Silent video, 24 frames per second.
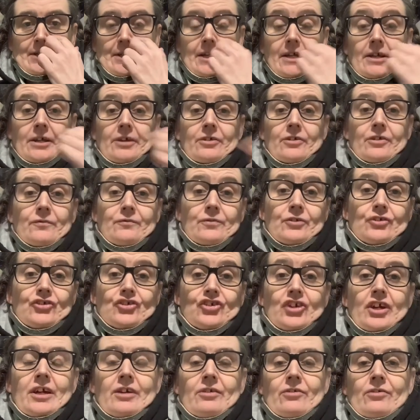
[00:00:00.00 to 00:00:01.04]
getting a different
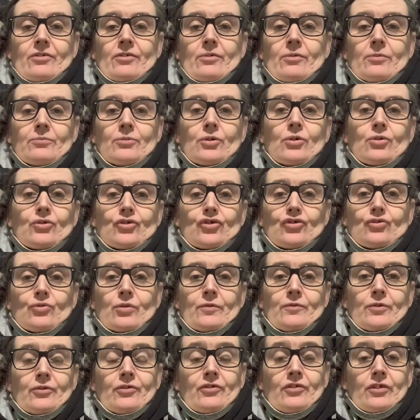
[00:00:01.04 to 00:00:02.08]
chair. So I'm not sure
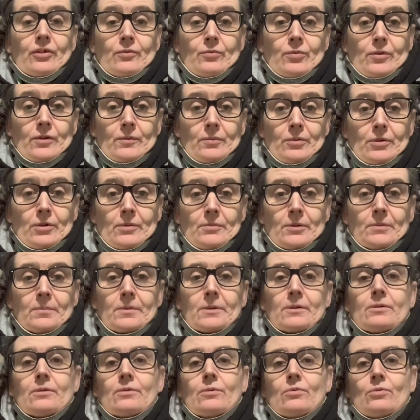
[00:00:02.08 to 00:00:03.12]
if I'll stick with a
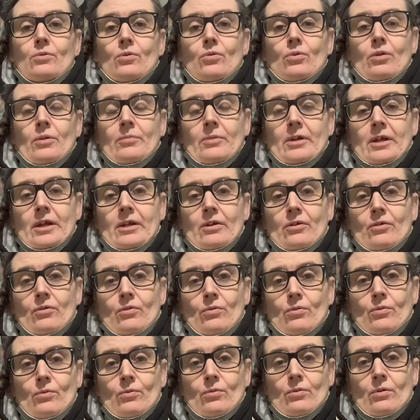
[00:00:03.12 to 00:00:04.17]
permabill, or I'm going to get
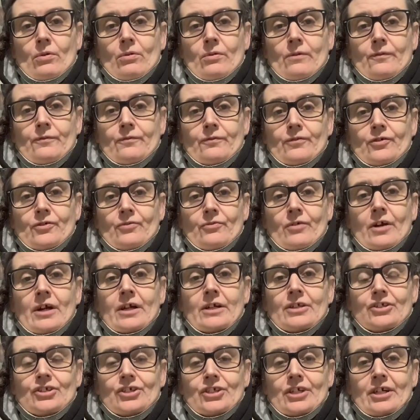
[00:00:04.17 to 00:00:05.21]
an all-off
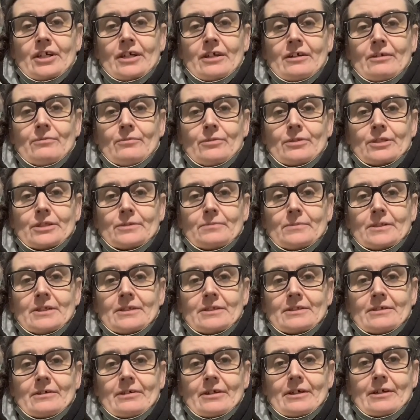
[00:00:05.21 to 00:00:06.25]
terrain chair, which
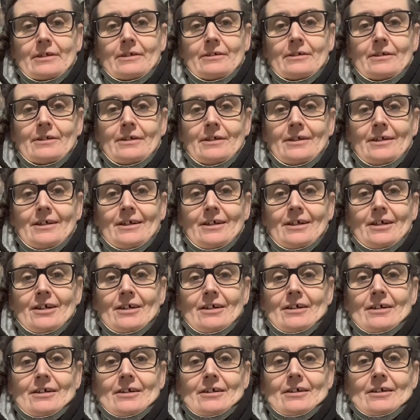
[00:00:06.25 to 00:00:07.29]
means I can
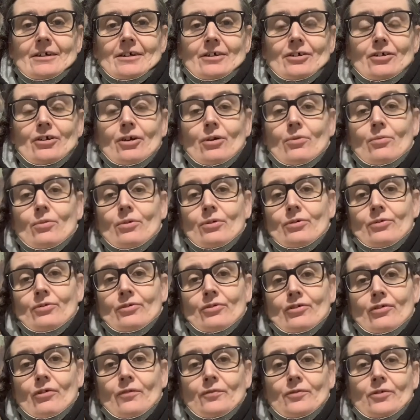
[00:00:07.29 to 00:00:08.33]
go on
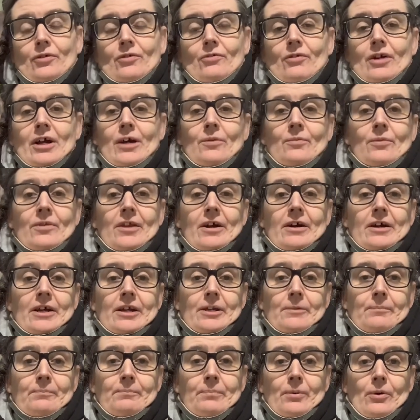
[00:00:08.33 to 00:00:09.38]
softer ground without
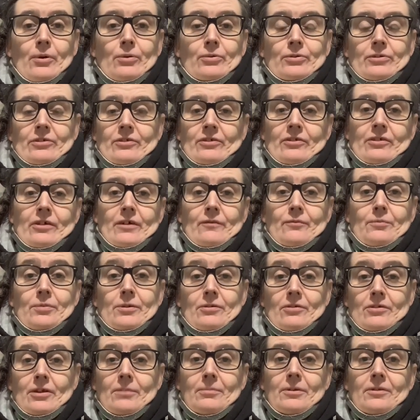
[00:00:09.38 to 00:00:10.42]
getting bogged and stuff.
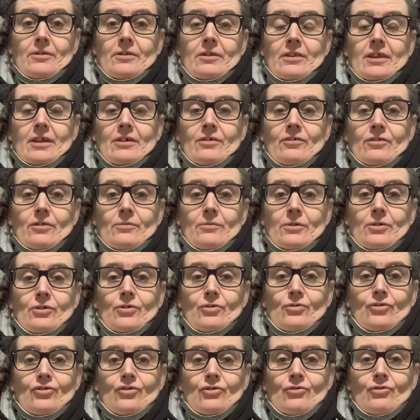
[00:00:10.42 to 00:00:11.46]
Because some of the things on the
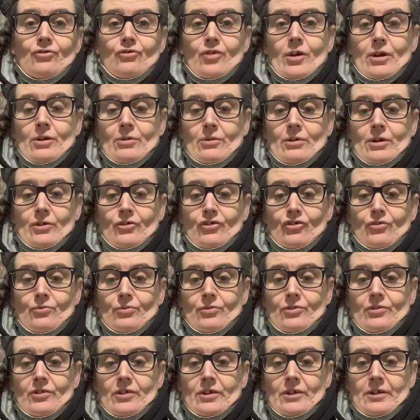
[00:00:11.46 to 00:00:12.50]
YouTube channel, as you
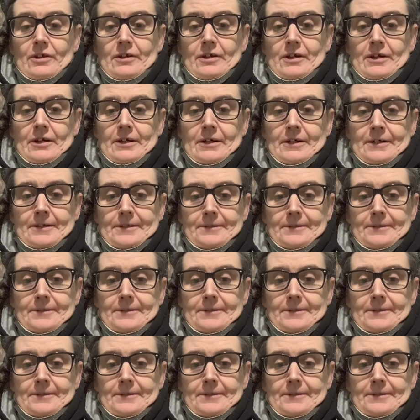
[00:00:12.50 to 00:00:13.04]
will see,